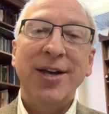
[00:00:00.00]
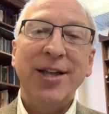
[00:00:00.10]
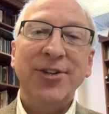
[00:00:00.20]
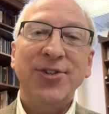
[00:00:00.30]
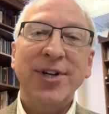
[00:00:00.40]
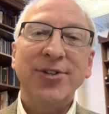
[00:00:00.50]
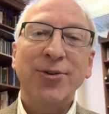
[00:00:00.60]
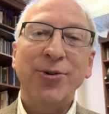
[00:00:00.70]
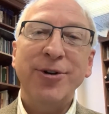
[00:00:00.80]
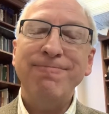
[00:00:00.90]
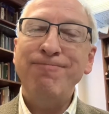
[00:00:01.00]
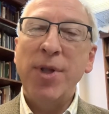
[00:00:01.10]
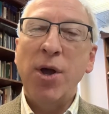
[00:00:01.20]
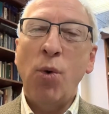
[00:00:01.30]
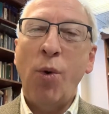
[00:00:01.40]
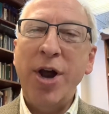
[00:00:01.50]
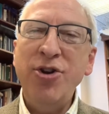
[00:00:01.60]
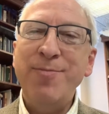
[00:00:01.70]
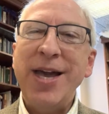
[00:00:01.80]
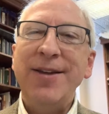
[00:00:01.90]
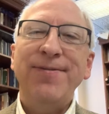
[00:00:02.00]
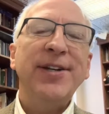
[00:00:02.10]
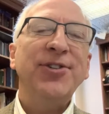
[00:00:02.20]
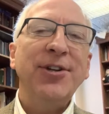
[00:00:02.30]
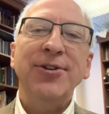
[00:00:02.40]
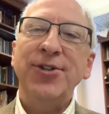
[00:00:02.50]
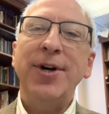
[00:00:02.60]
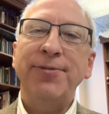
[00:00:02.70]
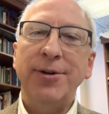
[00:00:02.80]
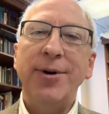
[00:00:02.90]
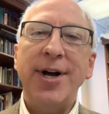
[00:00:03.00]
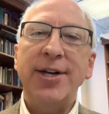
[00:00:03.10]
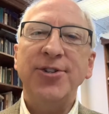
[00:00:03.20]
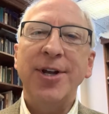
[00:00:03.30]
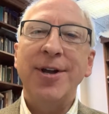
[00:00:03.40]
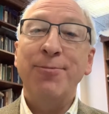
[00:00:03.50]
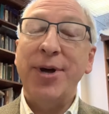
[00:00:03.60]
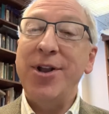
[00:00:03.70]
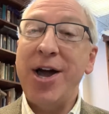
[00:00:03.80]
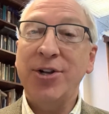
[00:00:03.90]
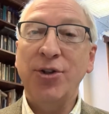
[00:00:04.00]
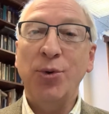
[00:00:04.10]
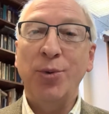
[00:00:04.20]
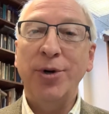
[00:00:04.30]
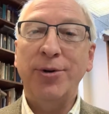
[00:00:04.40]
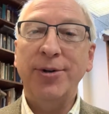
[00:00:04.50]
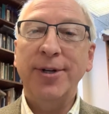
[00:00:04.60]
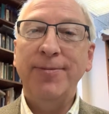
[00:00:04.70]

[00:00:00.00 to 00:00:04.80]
that says, Lord, why are you manifesting yourself to us, but not to the world?